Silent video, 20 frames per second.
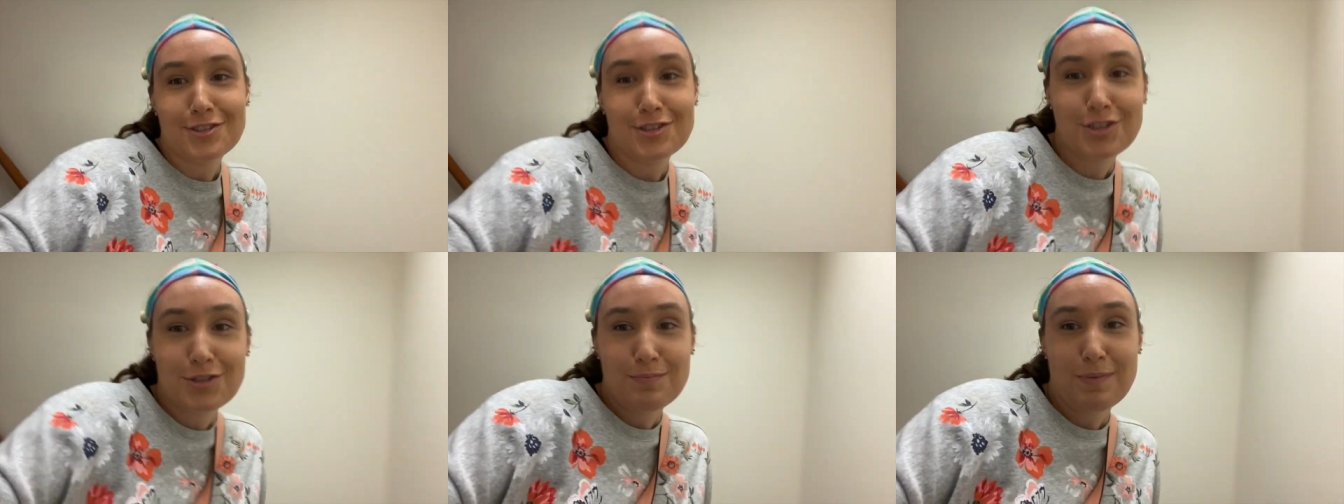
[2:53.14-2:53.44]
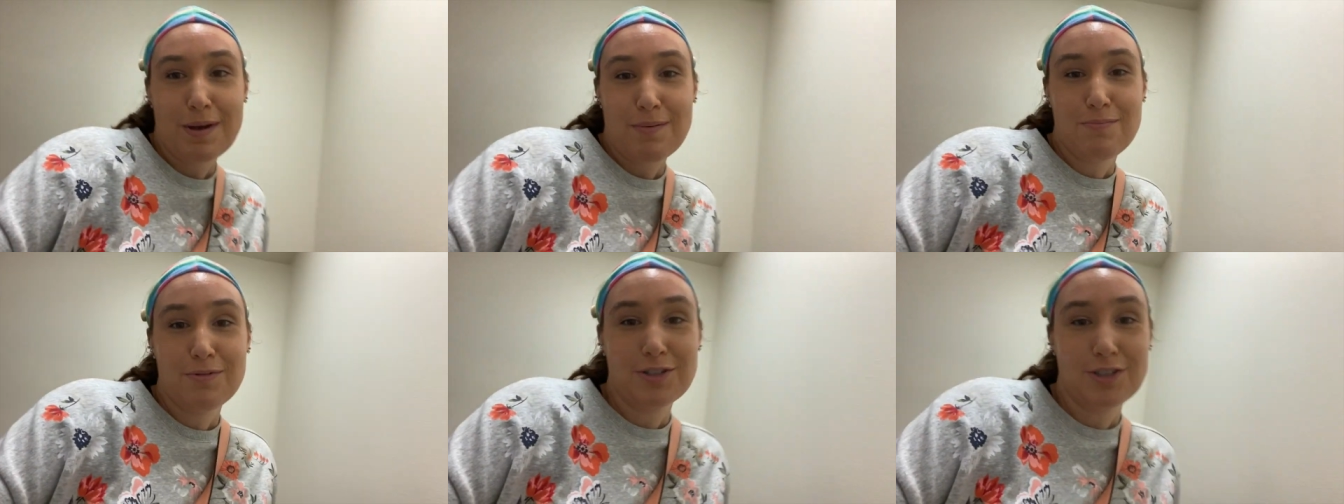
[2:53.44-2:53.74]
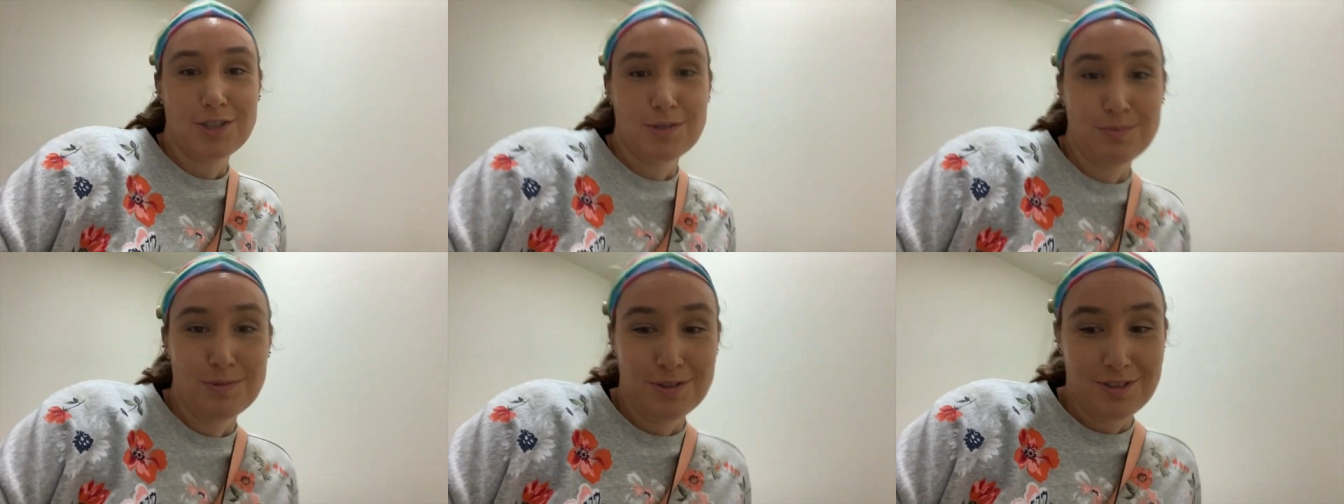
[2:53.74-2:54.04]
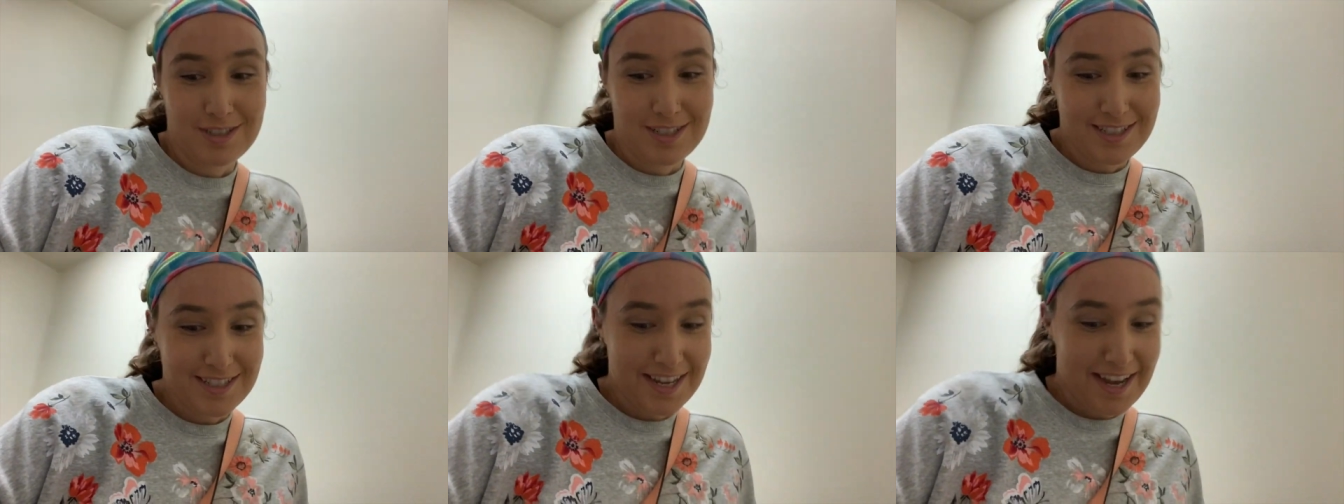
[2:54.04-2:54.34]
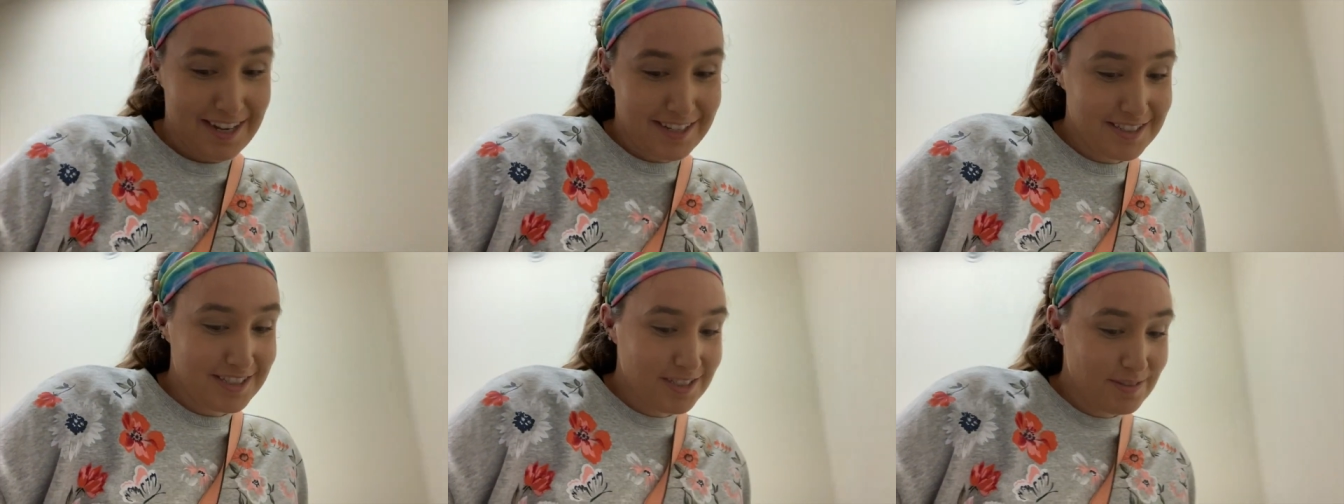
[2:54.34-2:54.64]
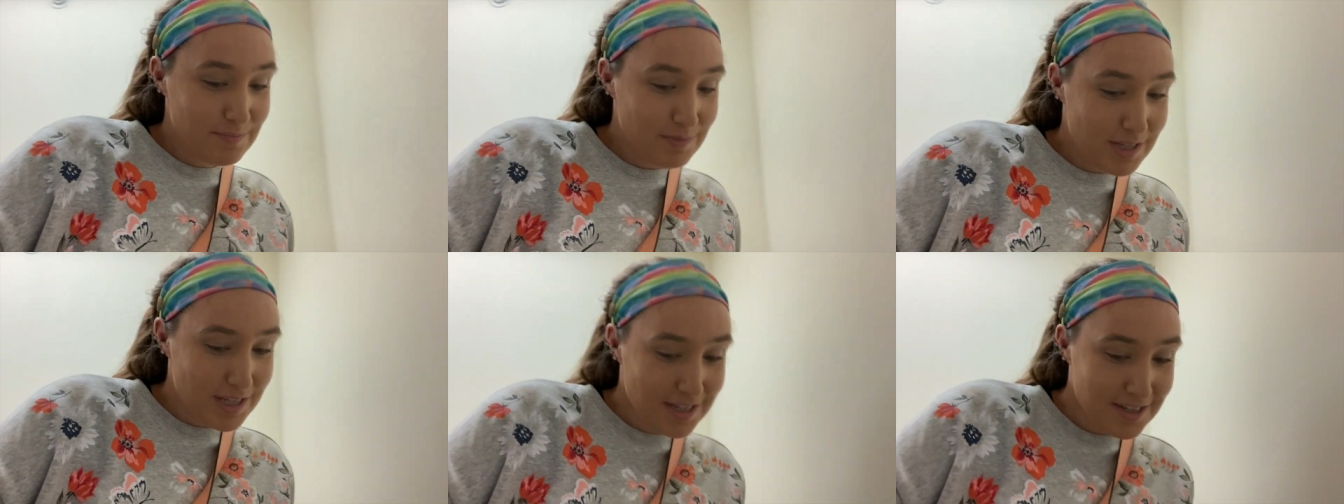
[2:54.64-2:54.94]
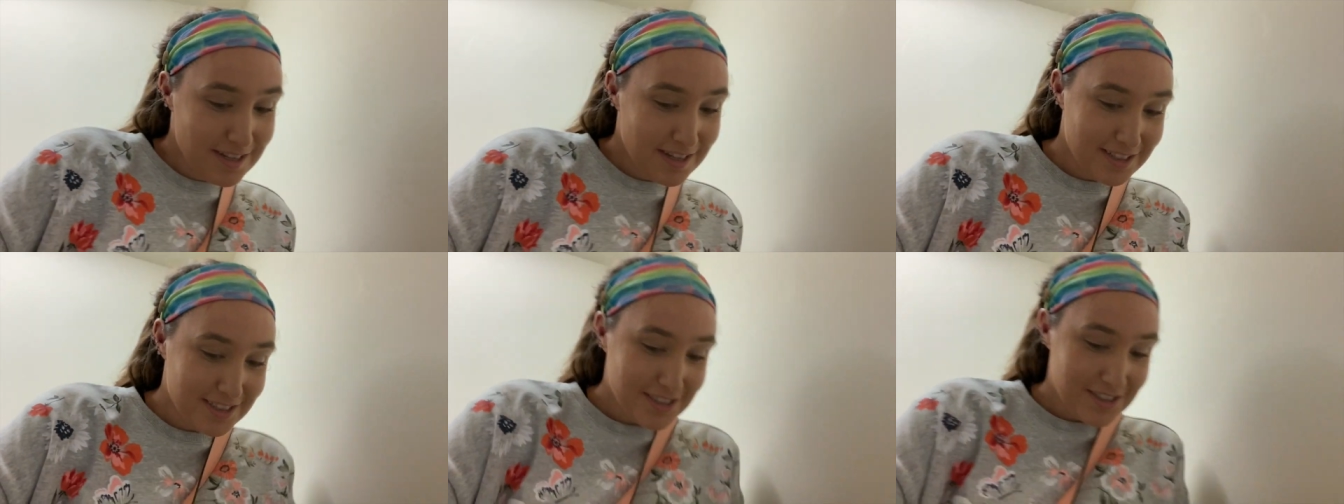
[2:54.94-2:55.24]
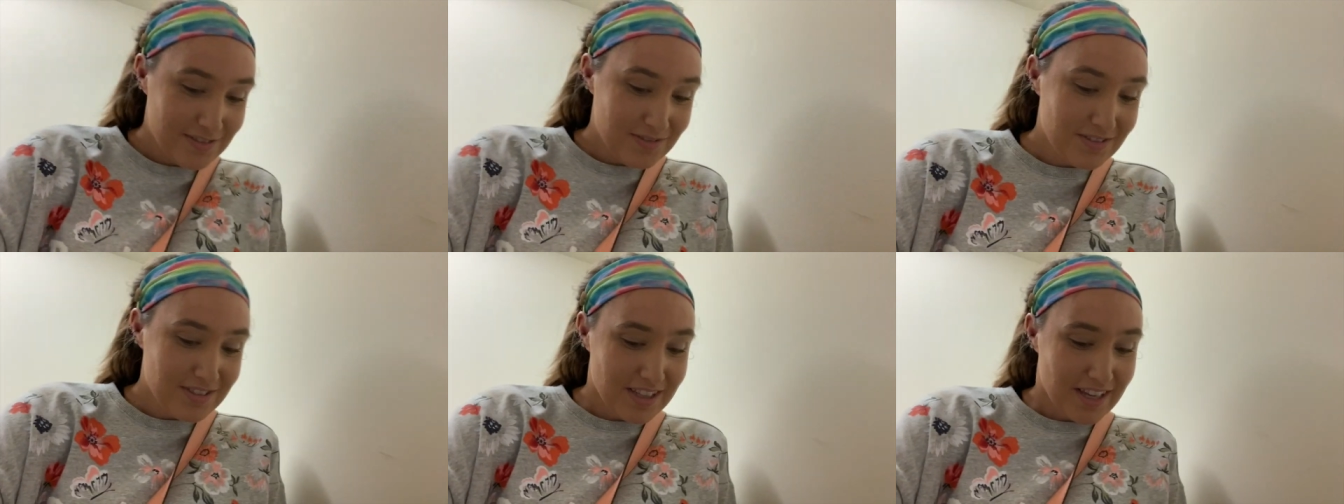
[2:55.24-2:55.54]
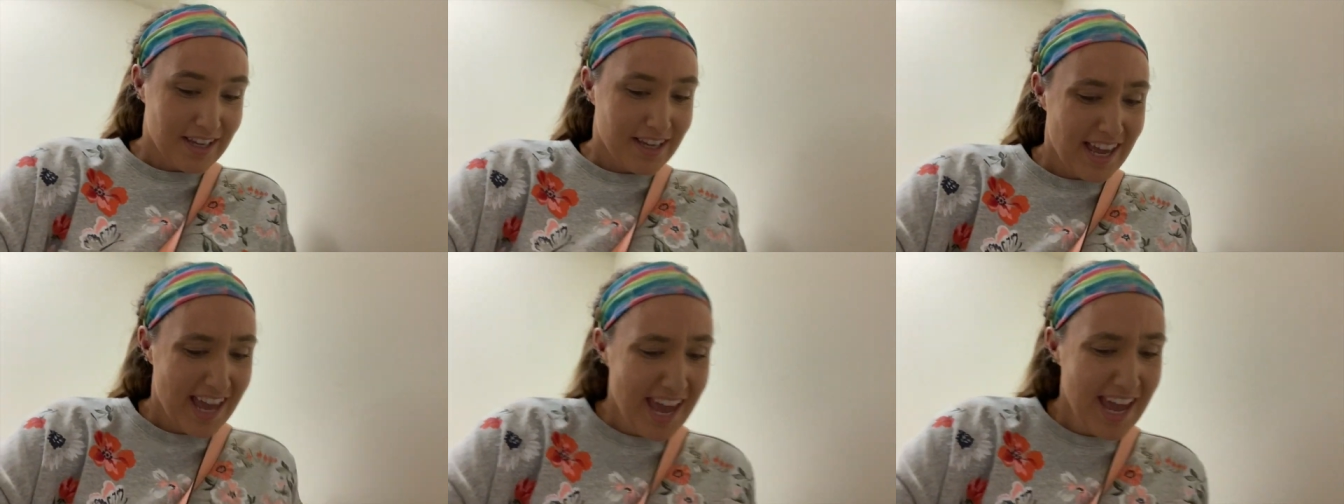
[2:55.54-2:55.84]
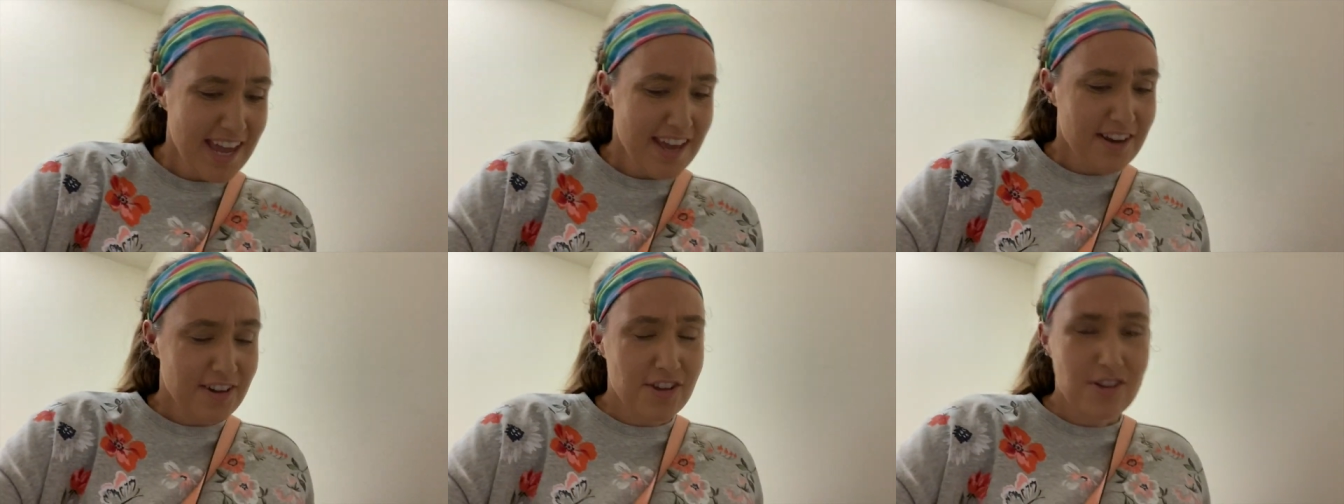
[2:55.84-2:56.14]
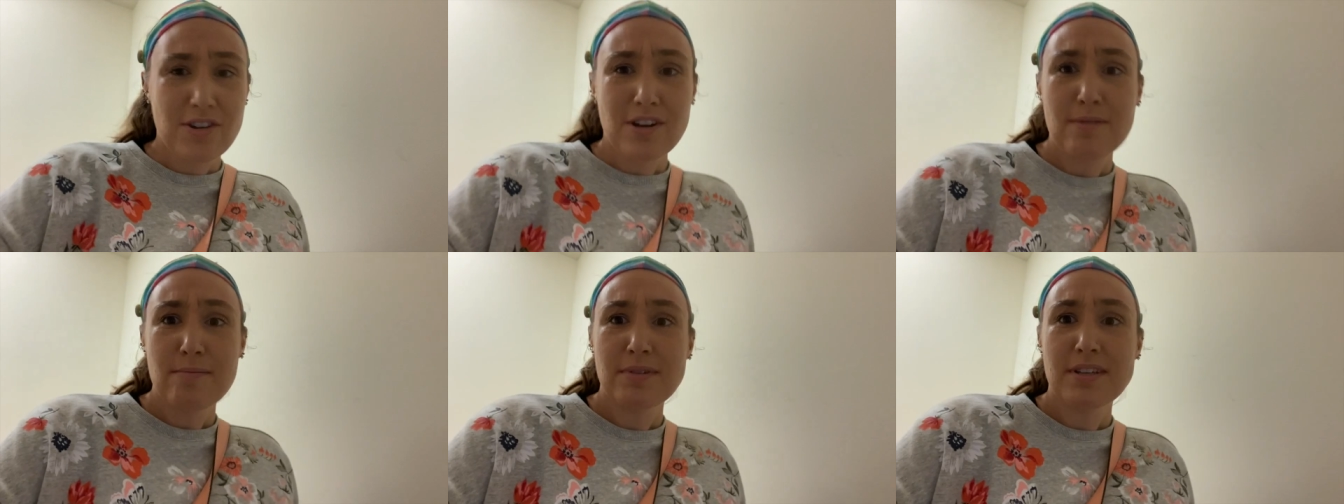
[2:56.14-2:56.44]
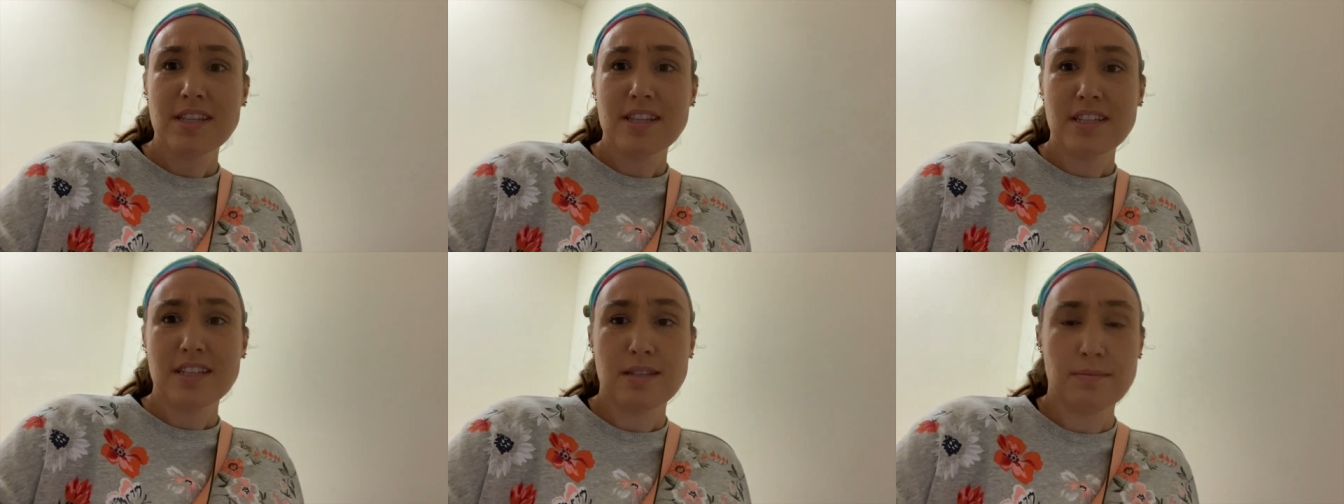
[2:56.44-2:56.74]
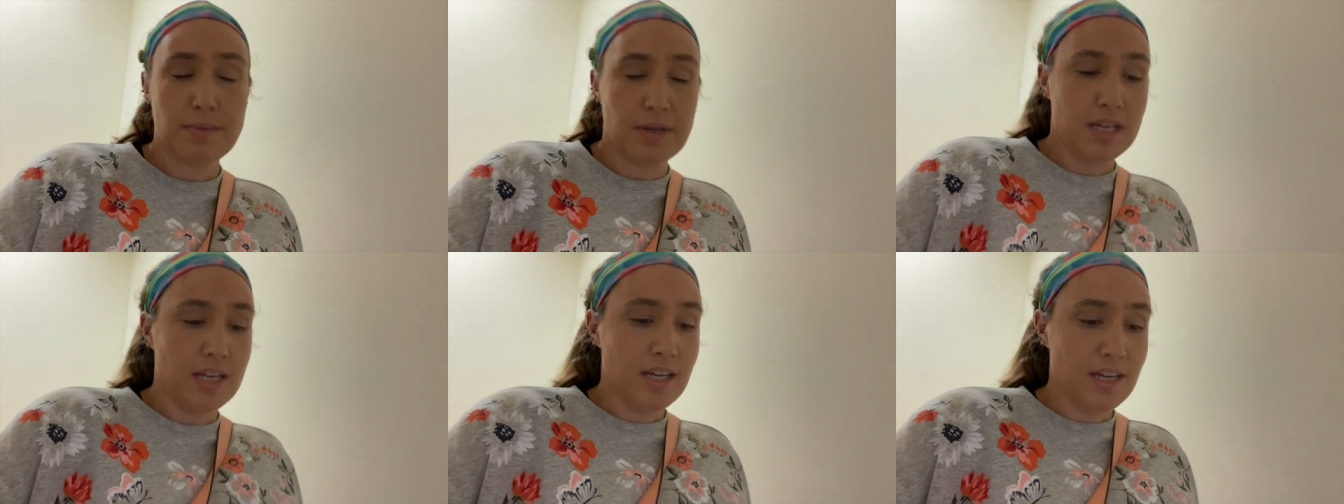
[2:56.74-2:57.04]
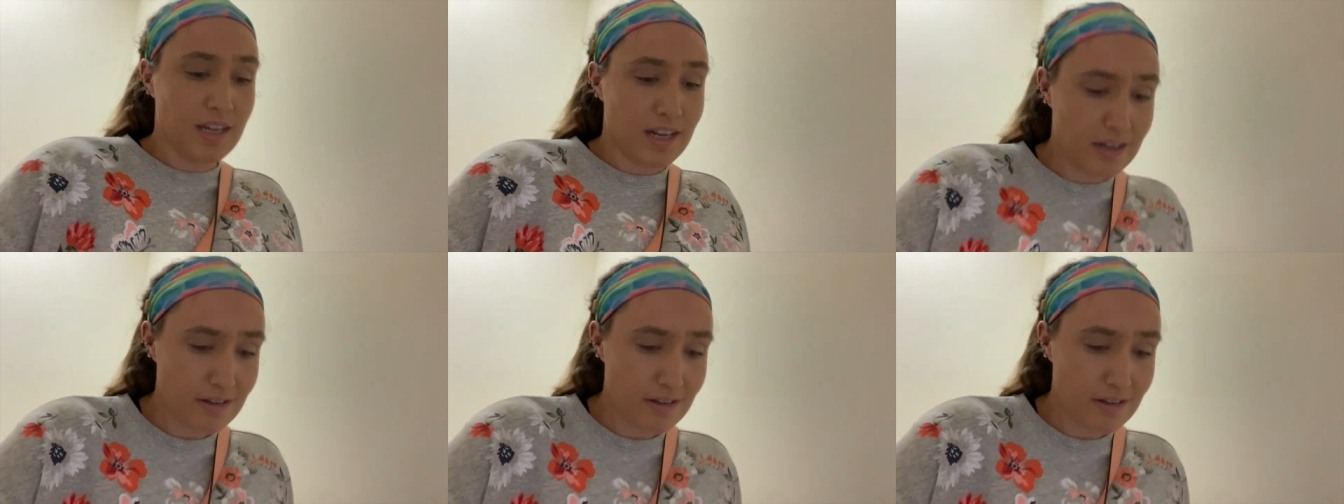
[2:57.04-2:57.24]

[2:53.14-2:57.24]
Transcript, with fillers: So my principal just texted me and she was like, hey, are you coming to this meeting?